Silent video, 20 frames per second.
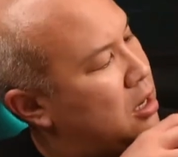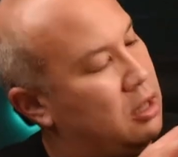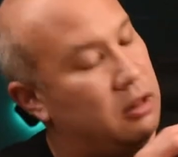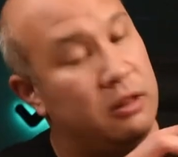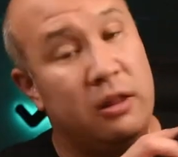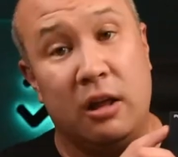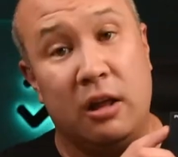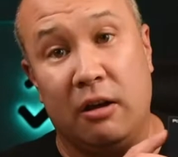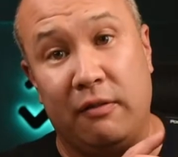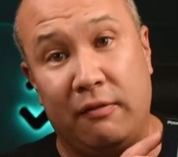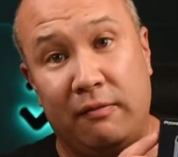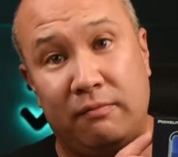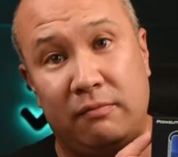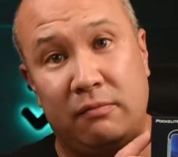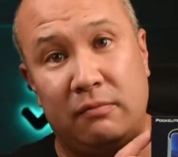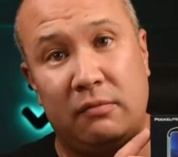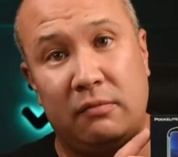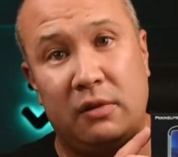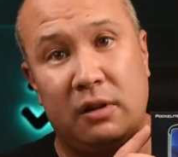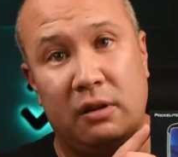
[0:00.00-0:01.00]

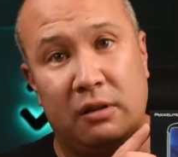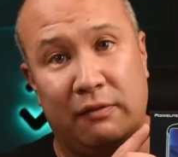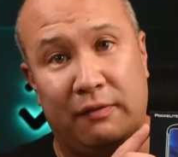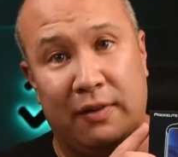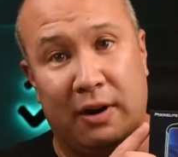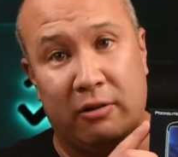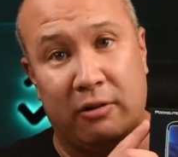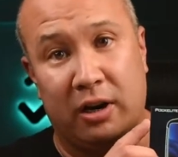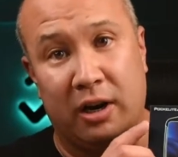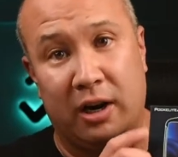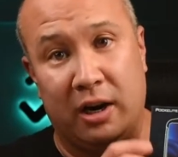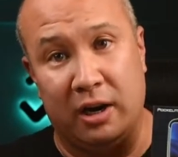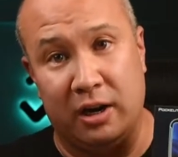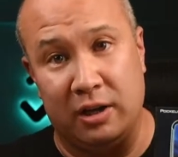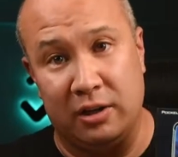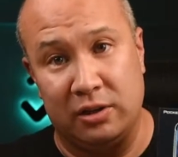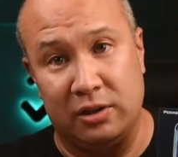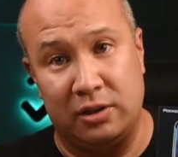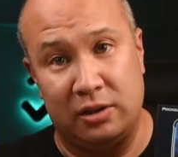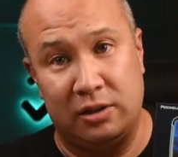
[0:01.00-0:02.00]
The Falcon
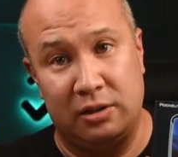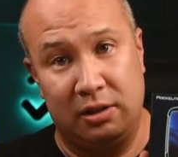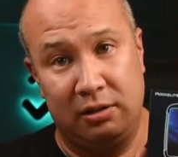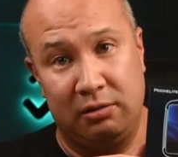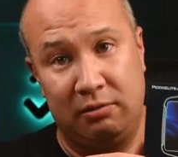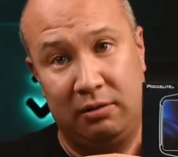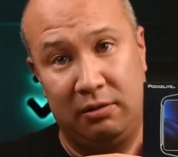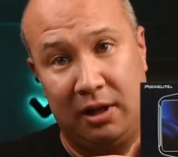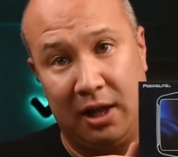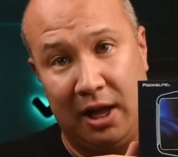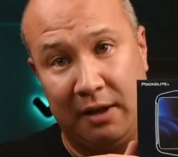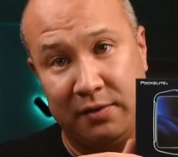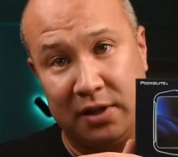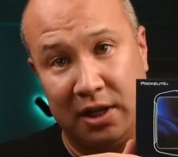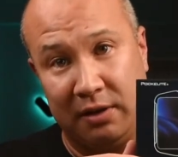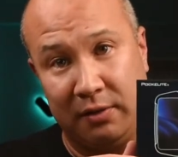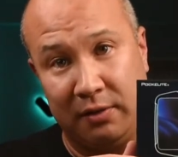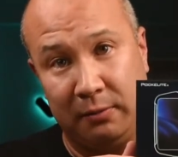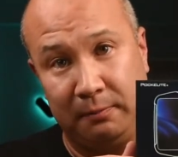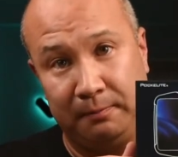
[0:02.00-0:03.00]
Eyes
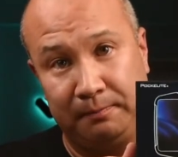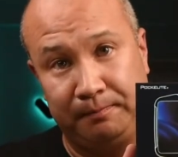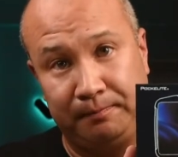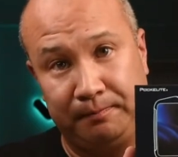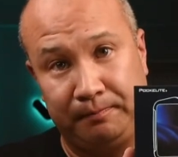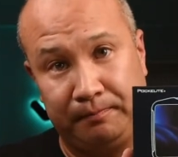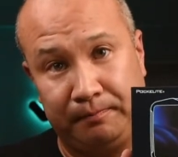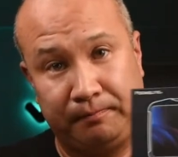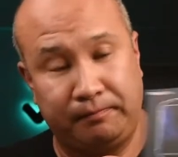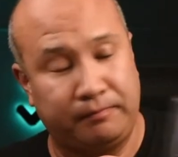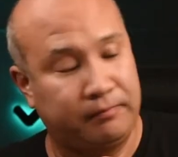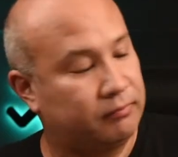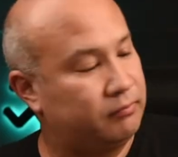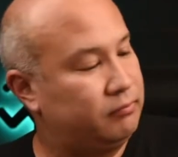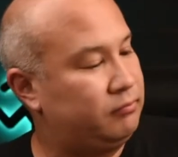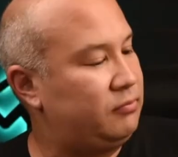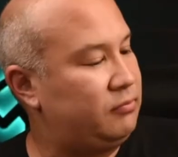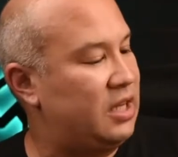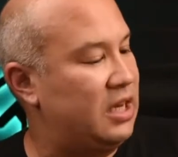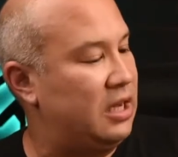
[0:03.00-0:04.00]
F7.
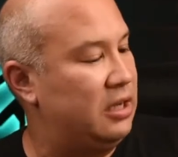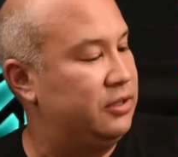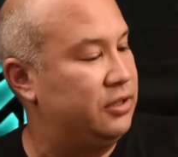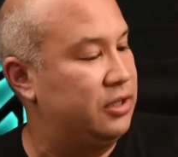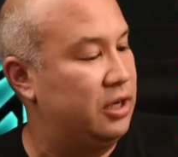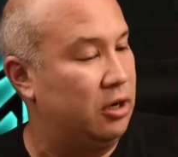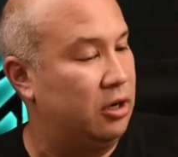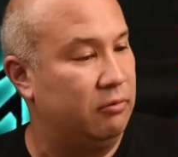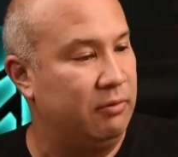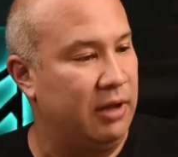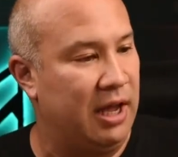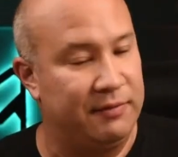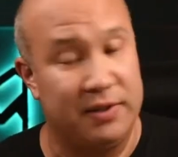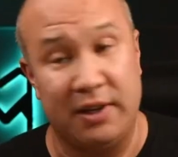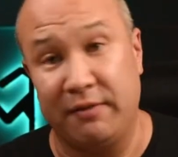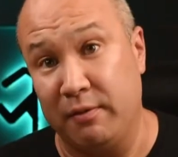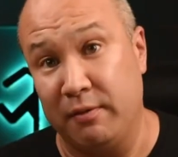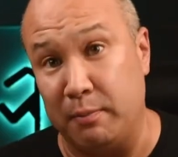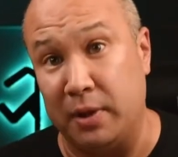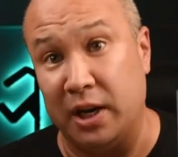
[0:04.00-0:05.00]
So
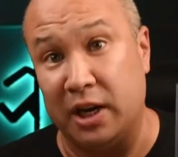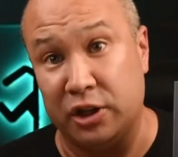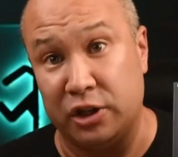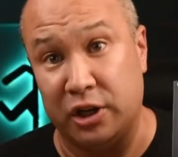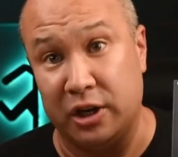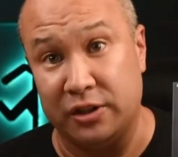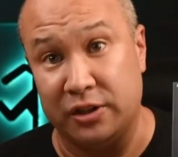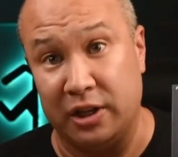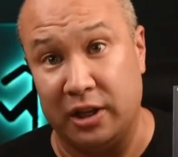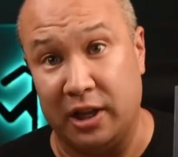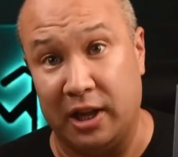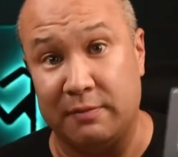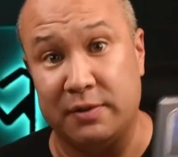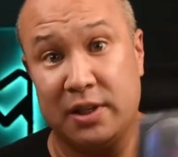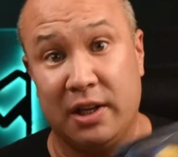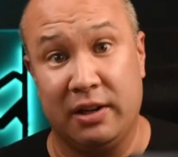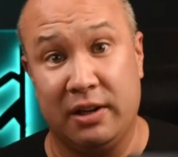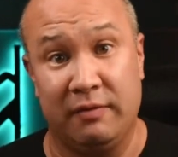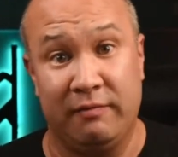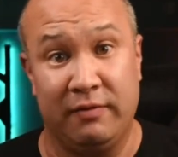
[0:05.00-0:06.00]
F7 Mini, should I say? The
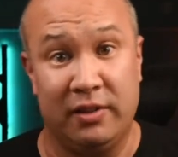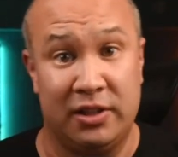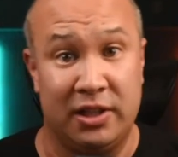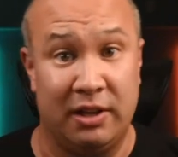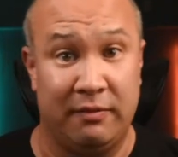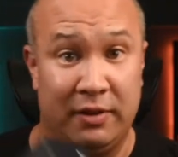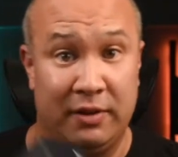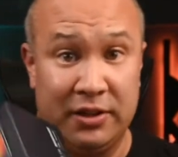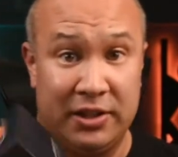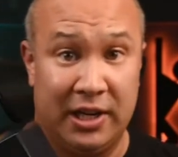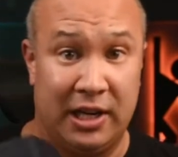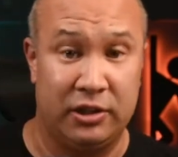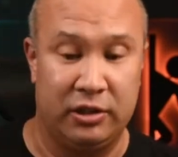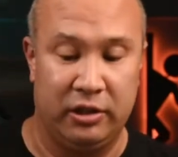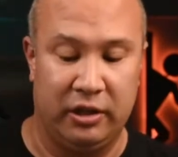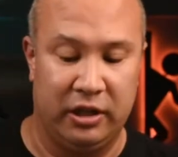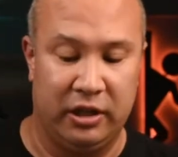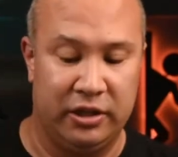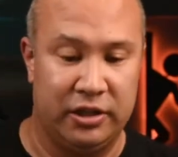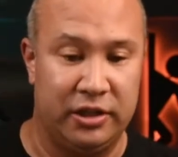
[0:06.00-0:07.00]
F7 is
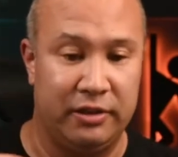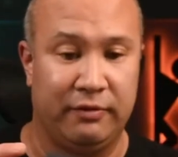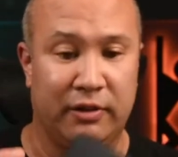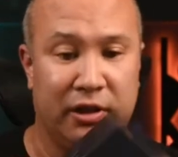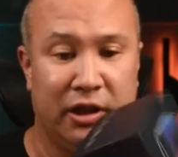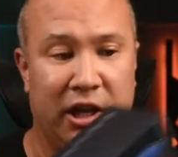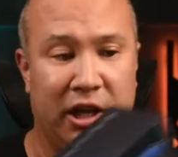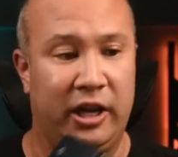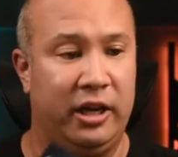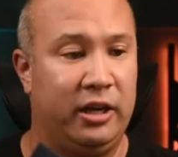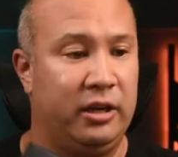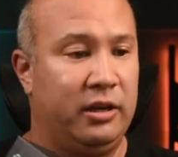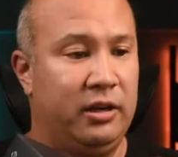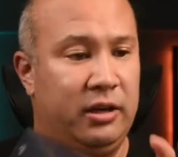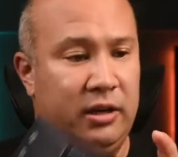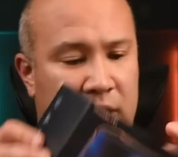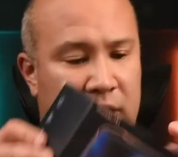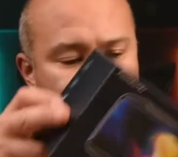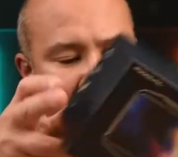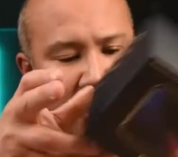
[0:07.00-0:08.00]
actually a different light.
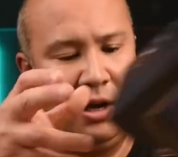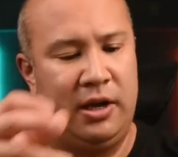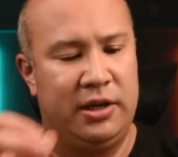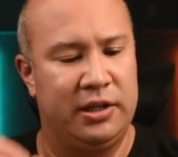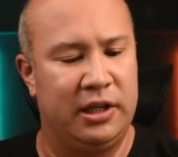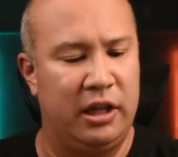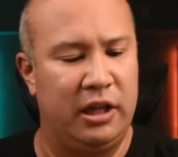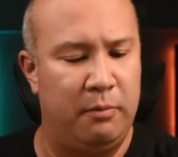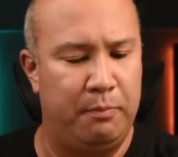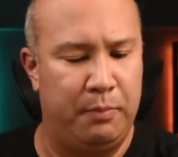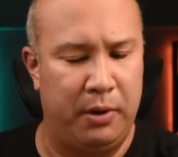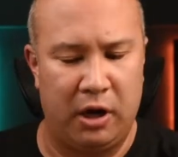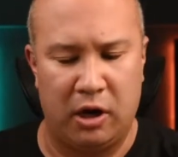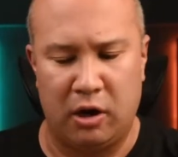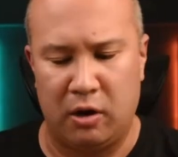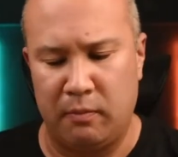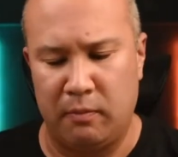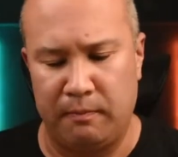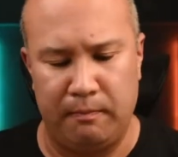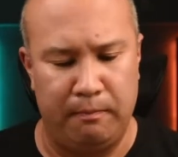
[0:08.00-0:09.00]
Slightly
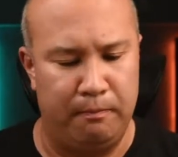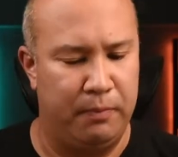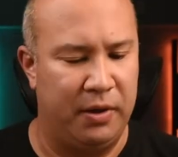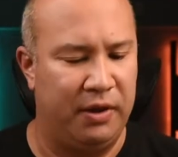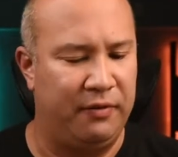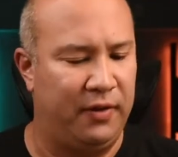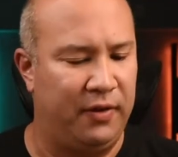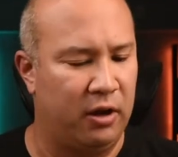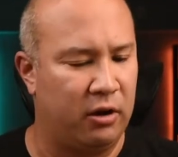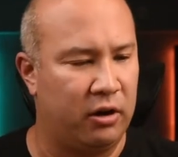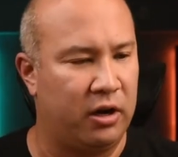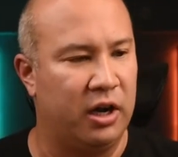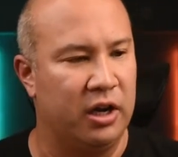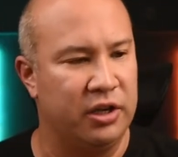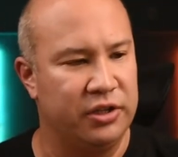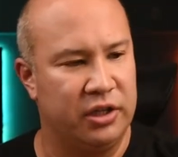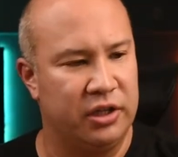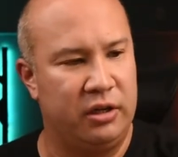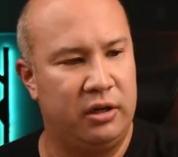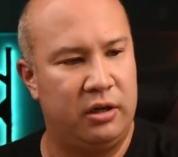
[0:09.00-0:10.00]
bigger, beefier
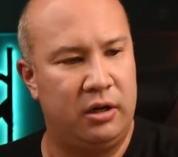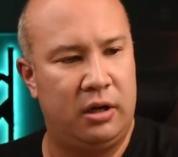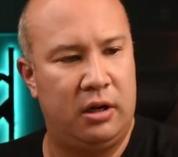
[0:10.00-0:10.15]
cousin.